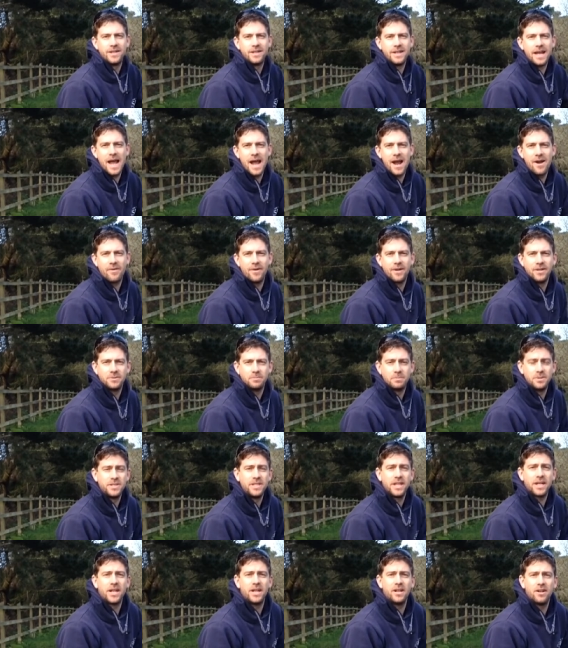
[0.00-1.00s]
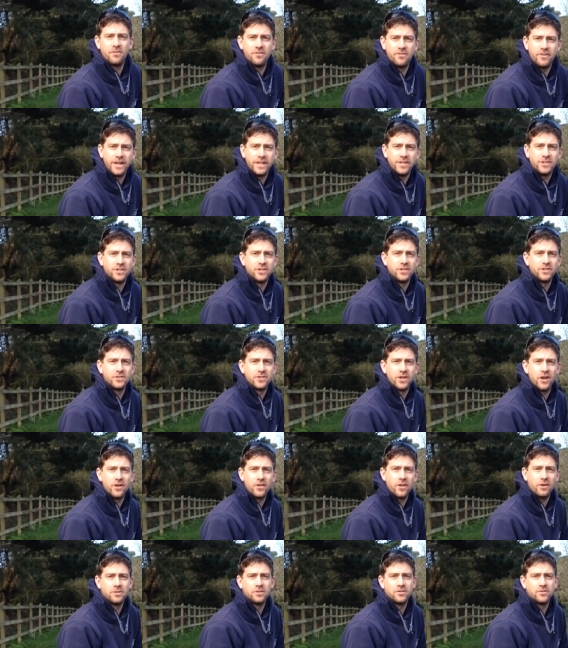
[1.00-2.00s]
in areas, particular features,
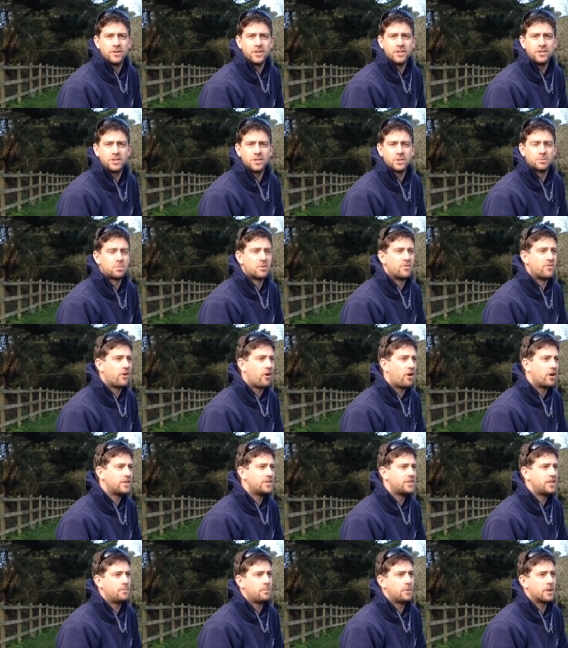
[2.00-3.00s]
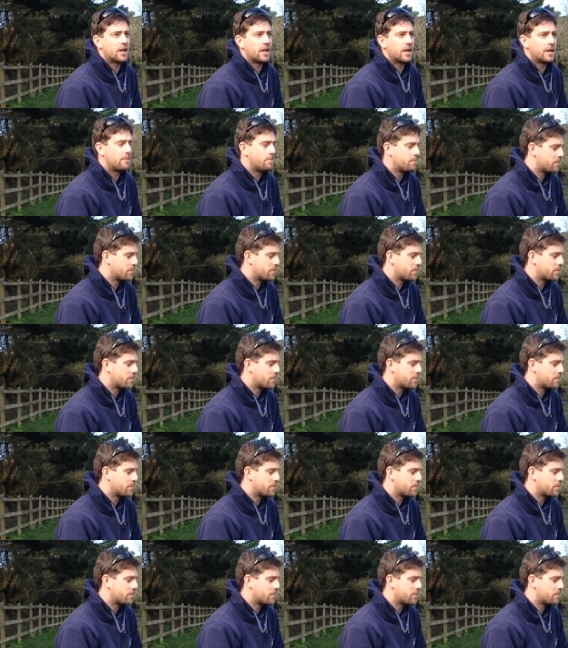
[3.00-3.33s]
and those features provide typically